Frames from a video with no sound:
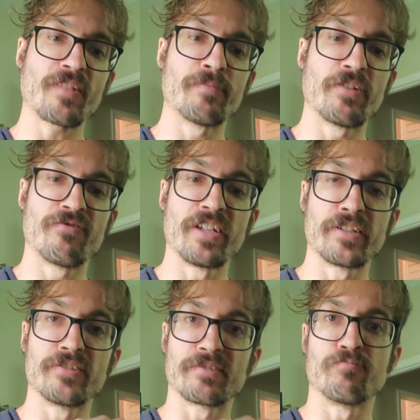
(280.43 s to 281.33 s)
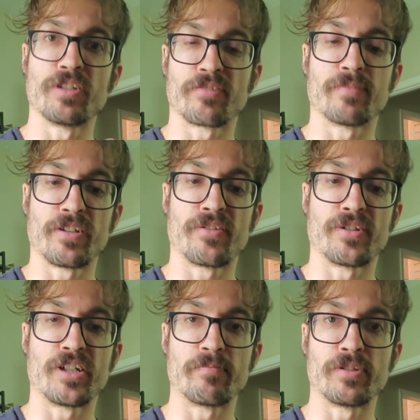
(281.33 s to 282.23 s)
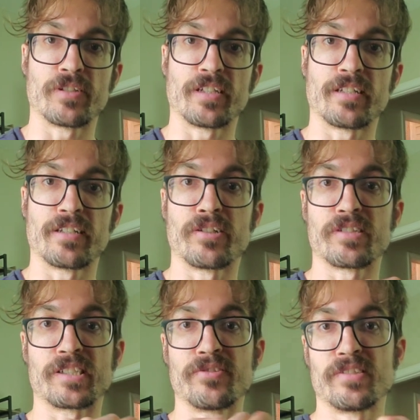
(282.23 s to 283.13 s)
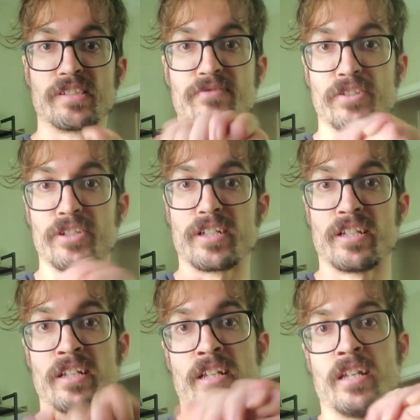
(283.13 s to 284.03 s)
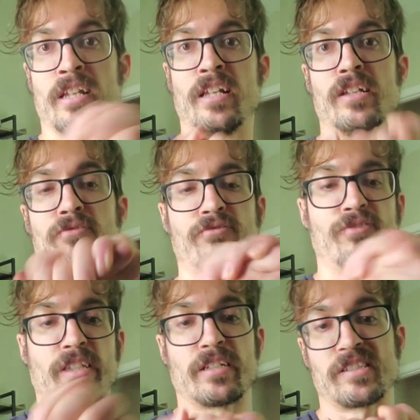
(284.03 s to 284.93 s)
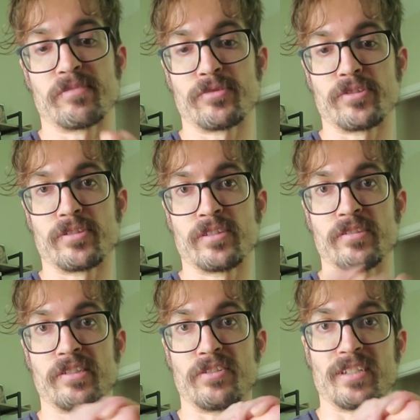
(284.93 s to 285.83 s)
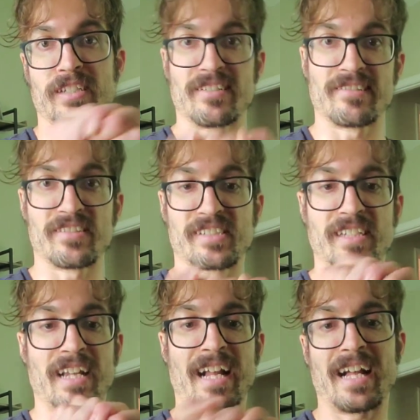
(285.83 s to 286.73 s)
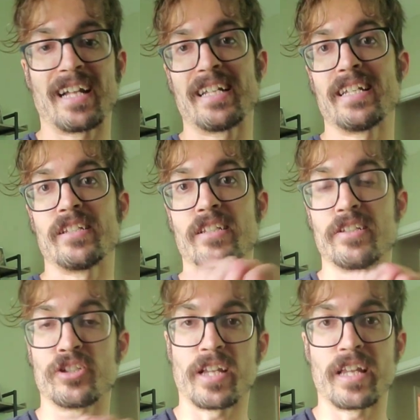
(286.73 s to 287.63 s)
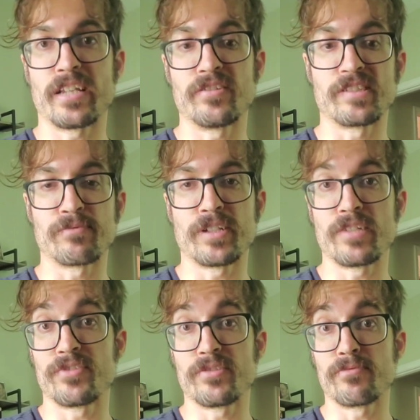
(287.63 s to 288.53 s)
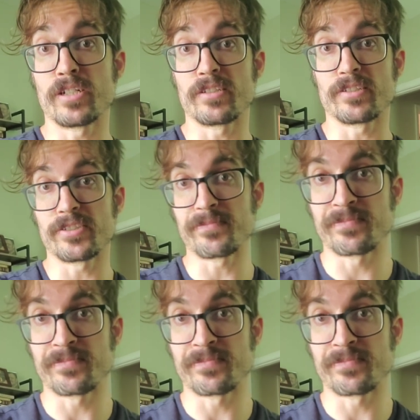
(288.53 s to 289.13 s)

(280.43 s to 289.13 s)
my fingers with my thumb, okay? And also this is very flexible, so you can kind of just hide your hands away if you want to.